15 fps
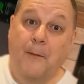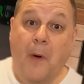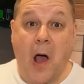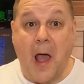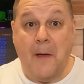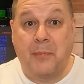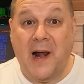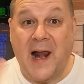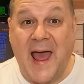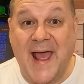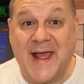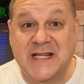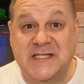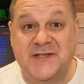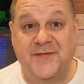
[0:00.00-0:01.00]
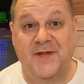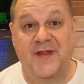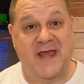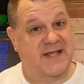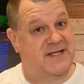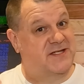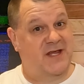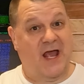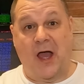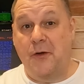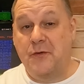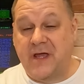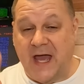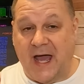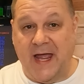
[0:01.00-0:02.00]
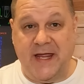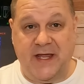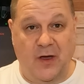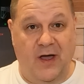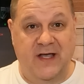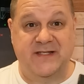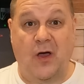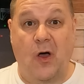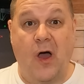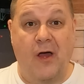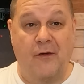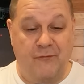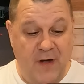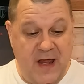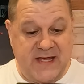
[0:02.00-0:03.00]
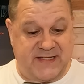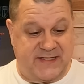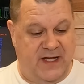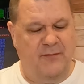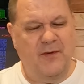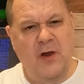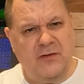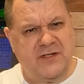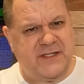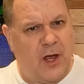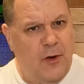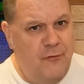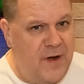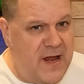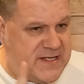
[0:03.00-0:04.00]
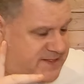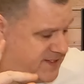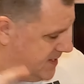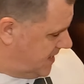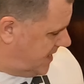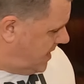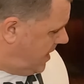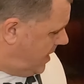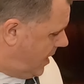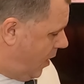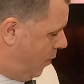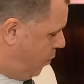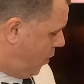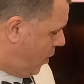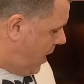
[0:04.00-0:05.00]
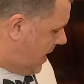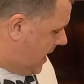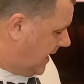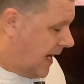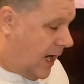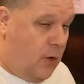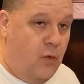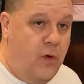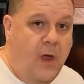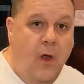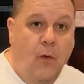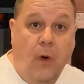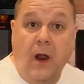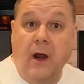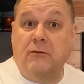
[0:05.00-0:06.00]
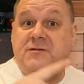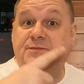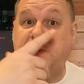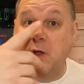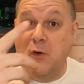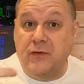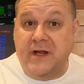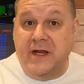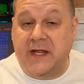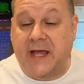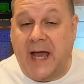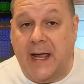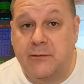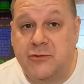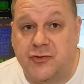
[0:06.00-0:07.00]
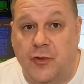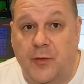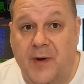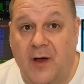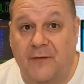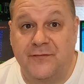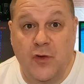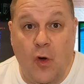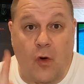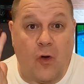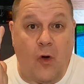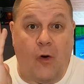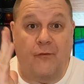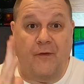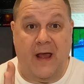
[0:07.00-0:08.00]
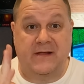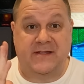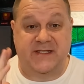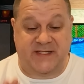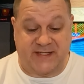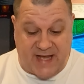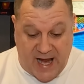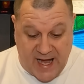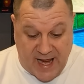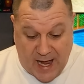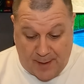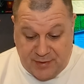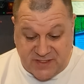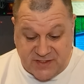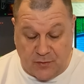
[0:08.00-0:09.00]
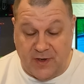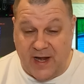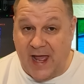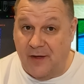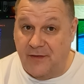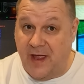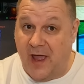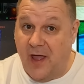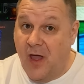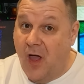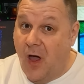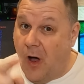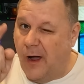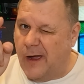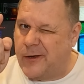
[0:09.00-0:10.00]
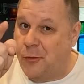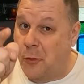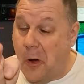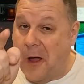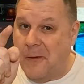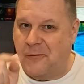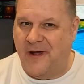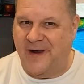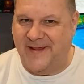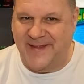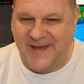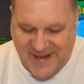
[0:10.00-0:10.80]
My plans for this, okay guys, well not so recently, a while ago, while I was building the games room and I've not got round to setting it up and sorting it out yet, I acquired one of